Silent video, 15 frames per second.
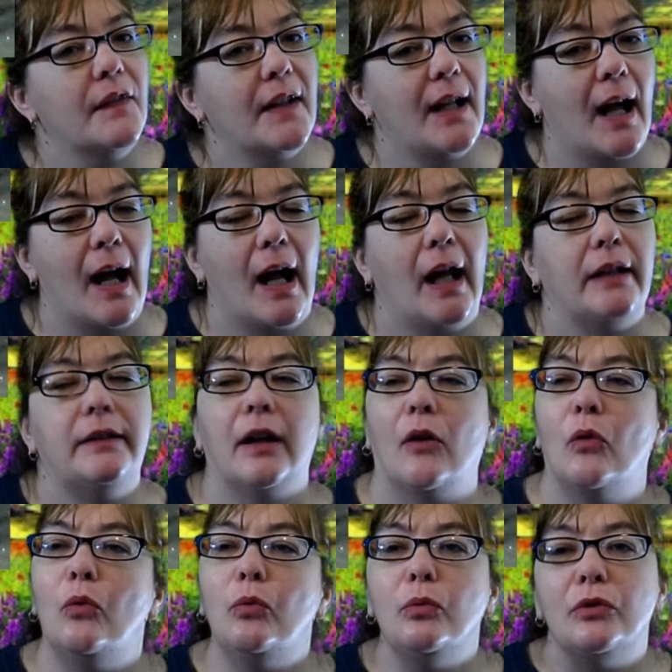guy.
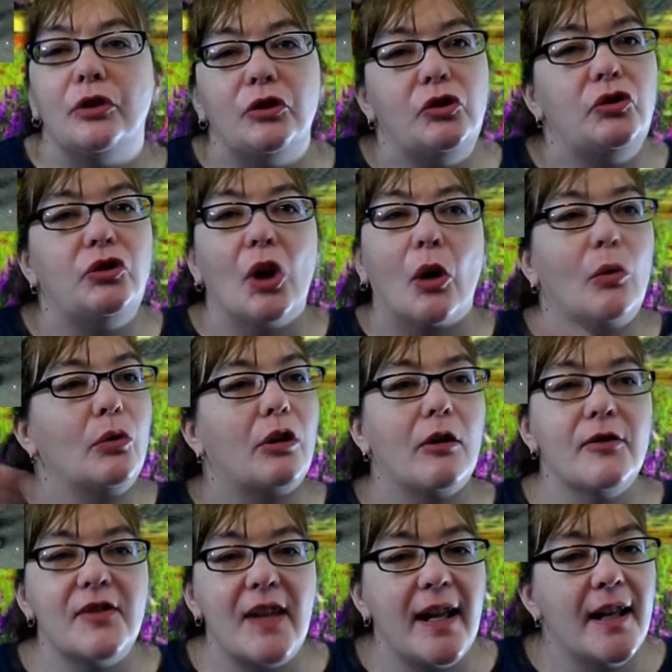Don't don't go
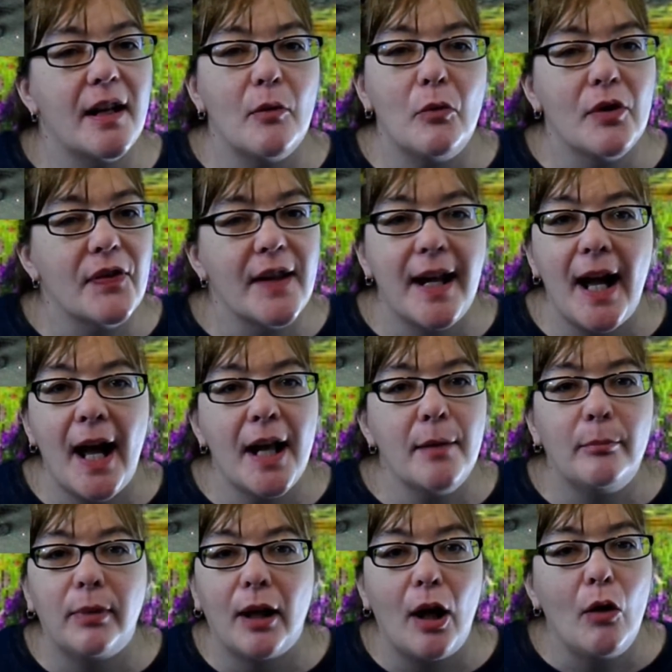saying I want the guy to
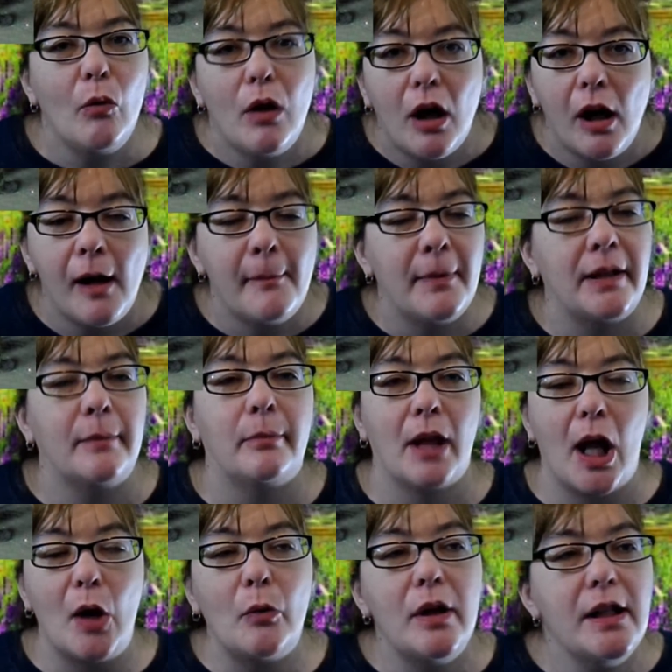blow up and to
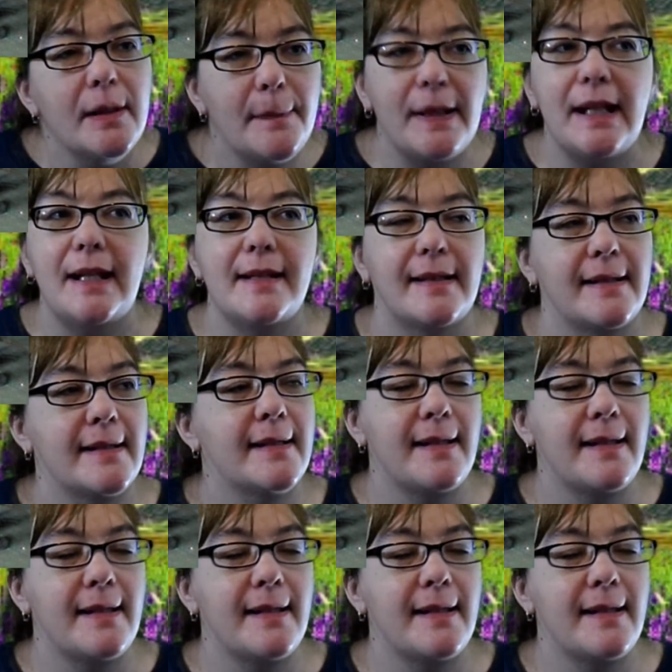blow into pieces.